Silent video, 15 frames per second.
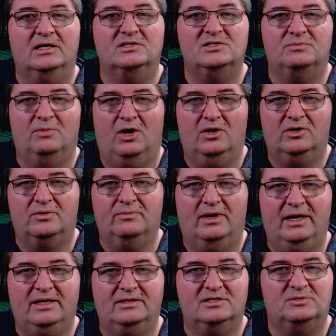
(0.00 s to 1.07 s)
a smaller
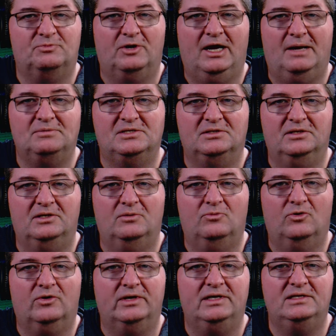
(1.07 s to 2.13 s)
mic that's perhaps a
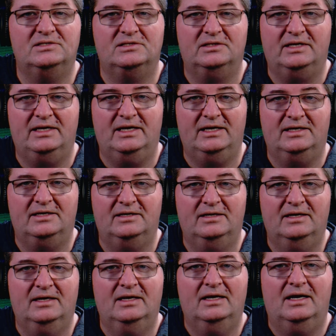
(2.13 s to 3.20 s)
little more easily
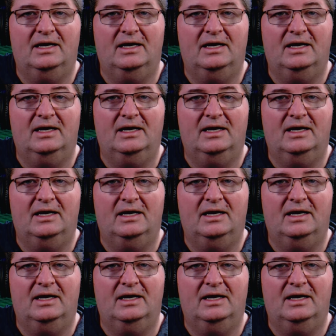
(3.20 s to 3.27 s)
hidden.